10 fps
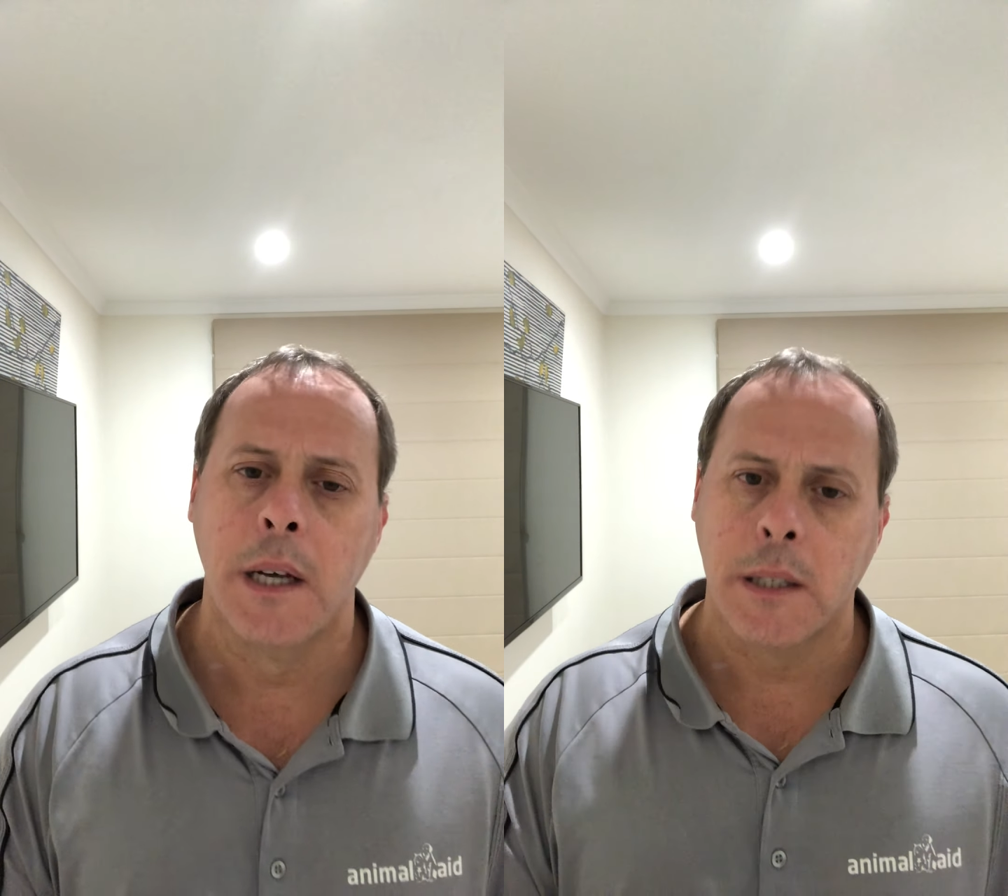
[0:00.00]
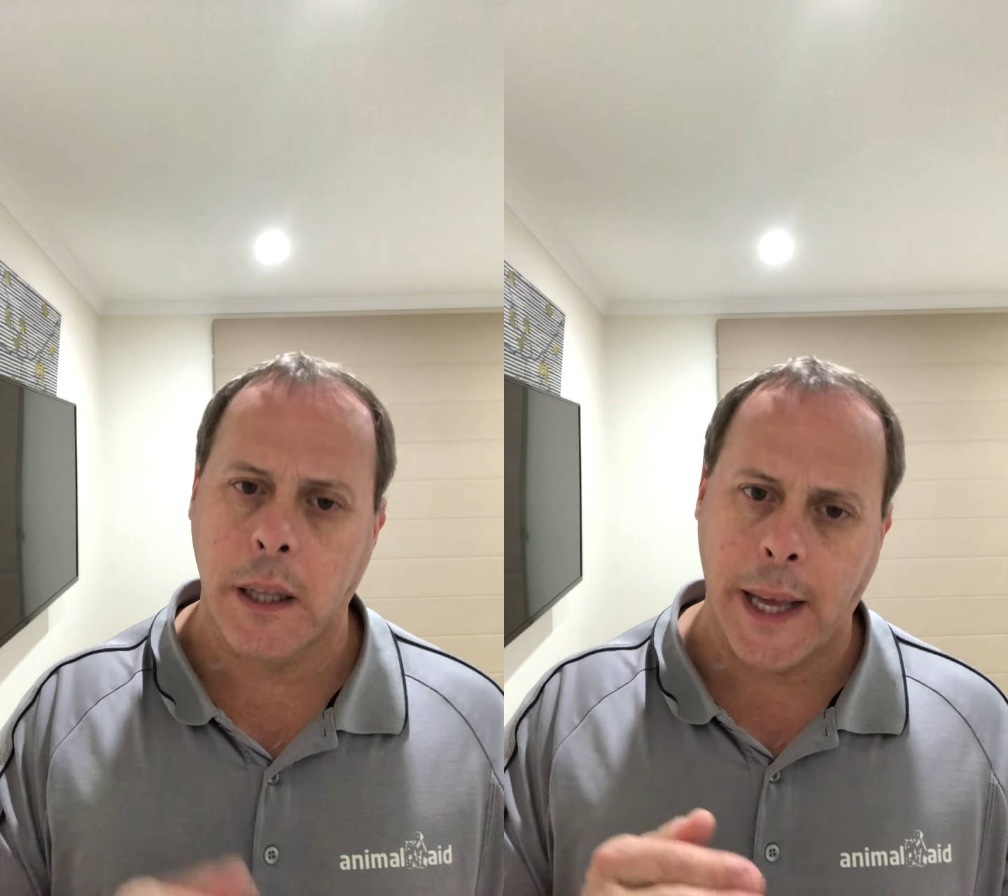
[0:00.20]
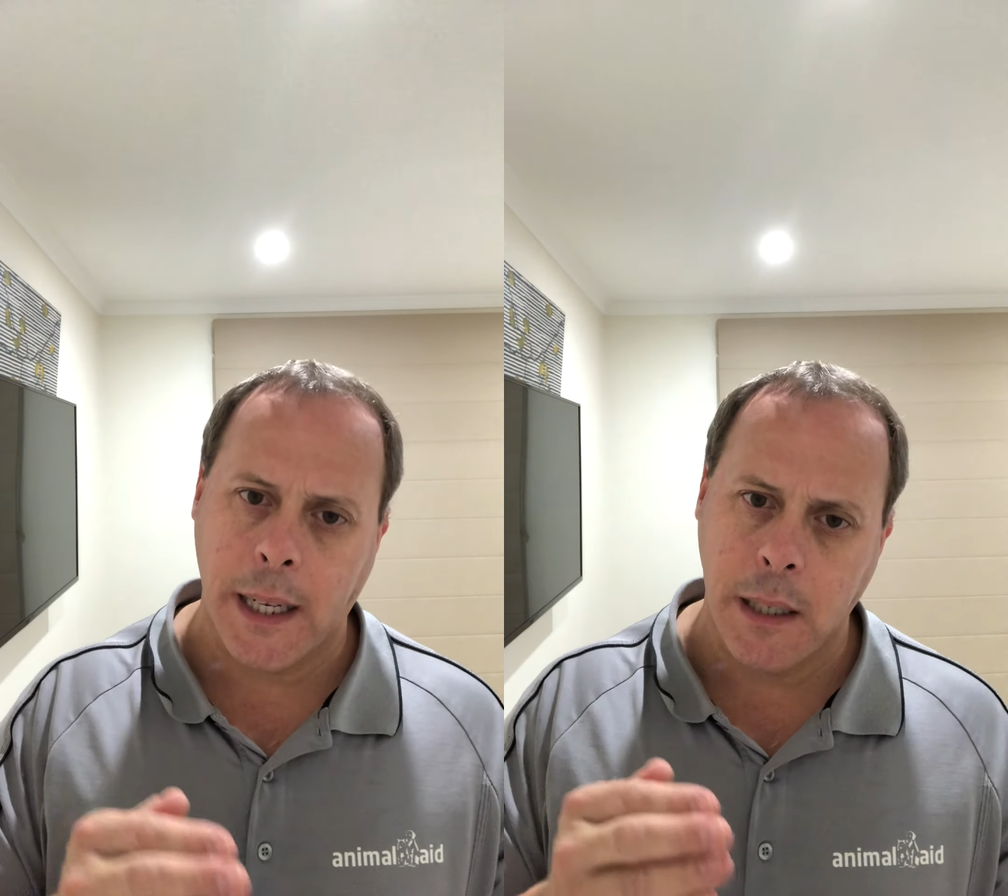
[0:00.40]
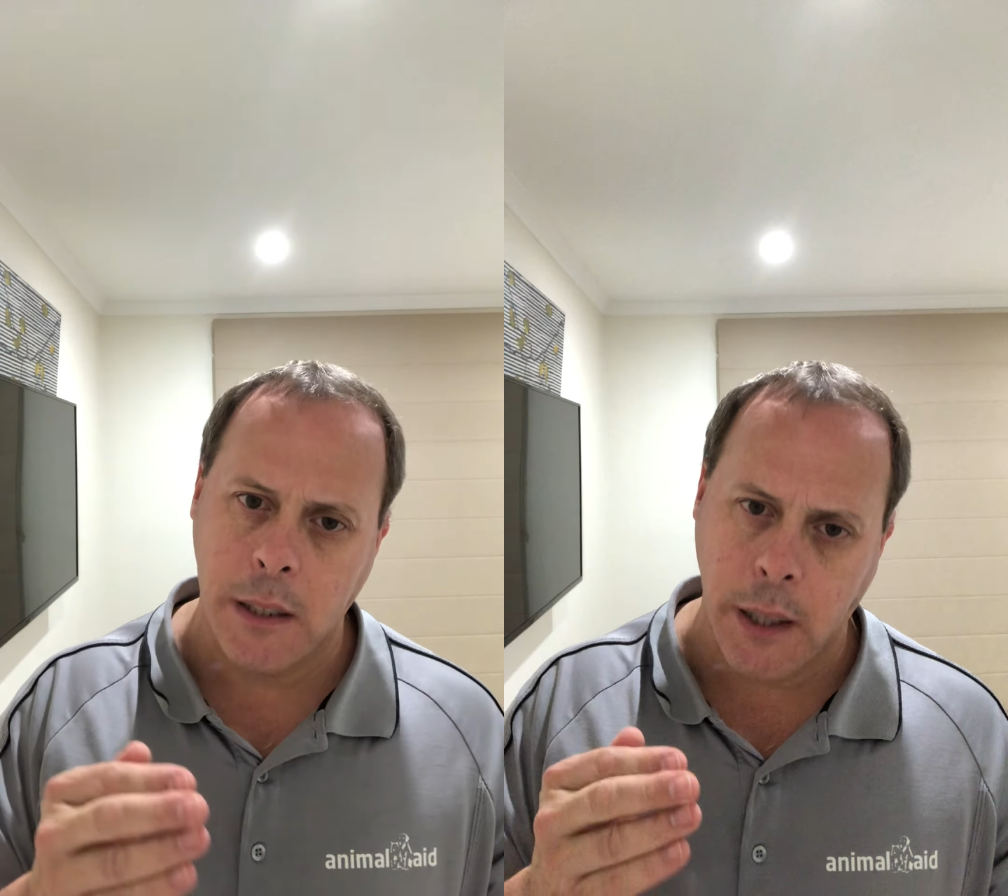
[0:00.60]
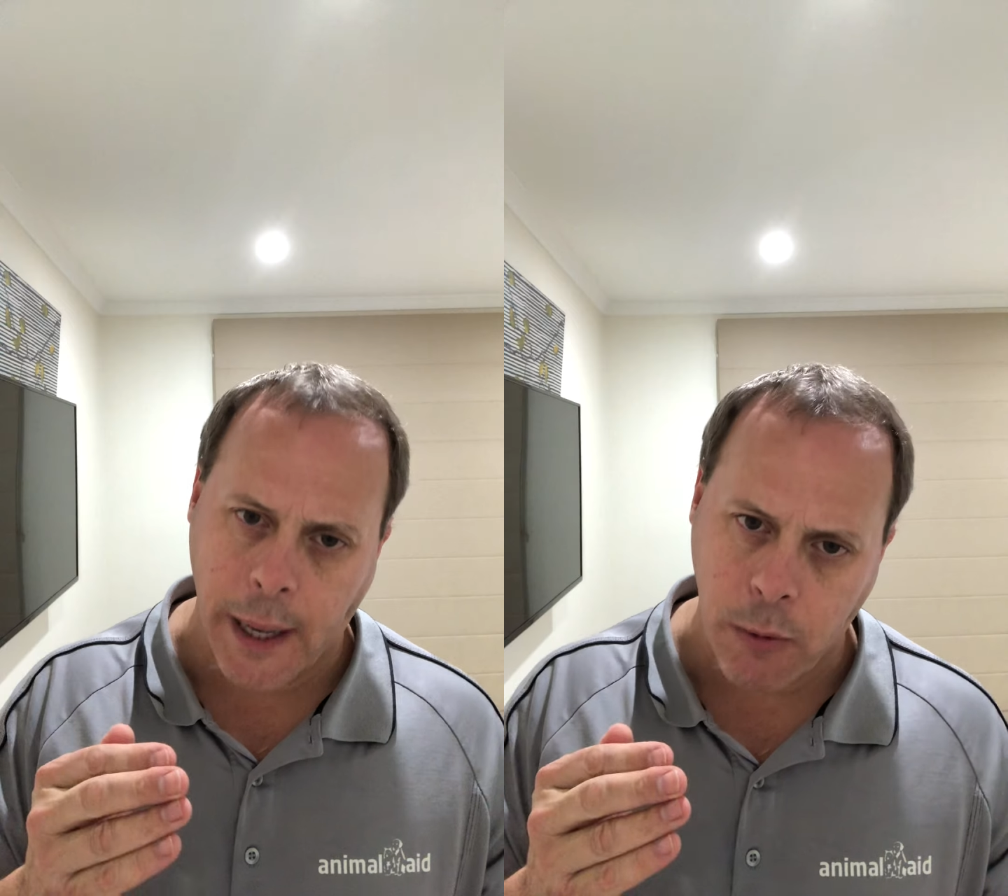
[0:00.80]
to
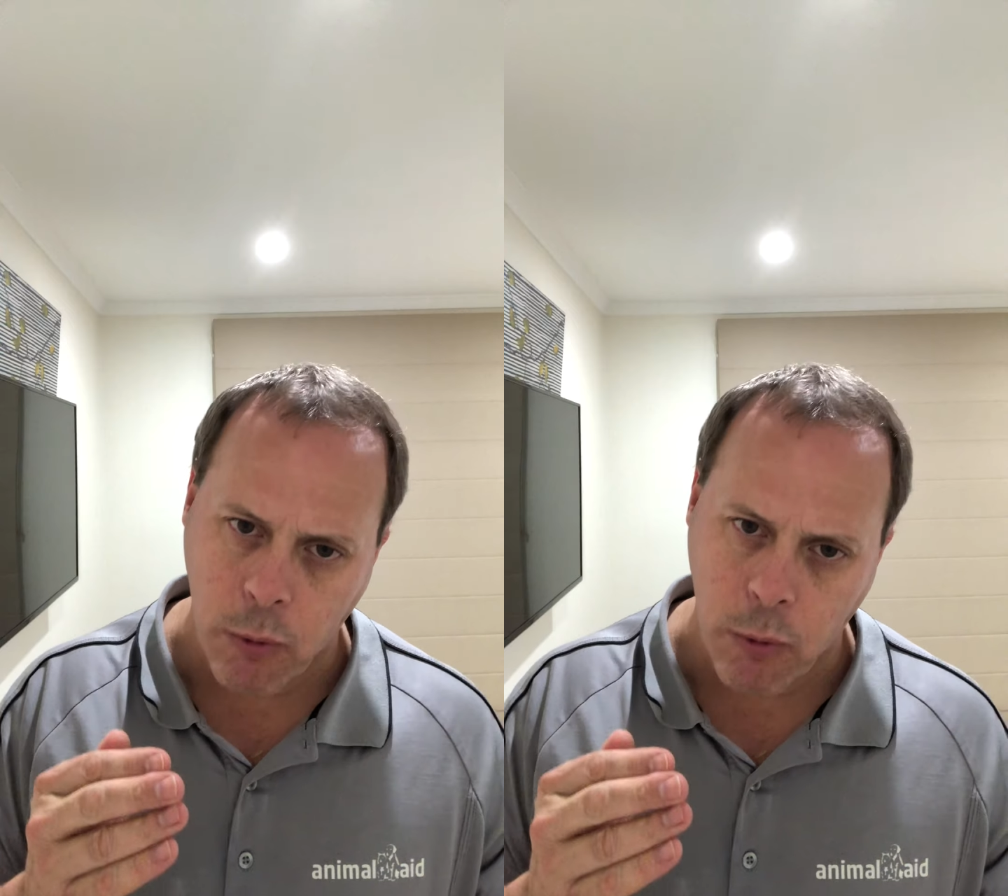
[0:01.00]
that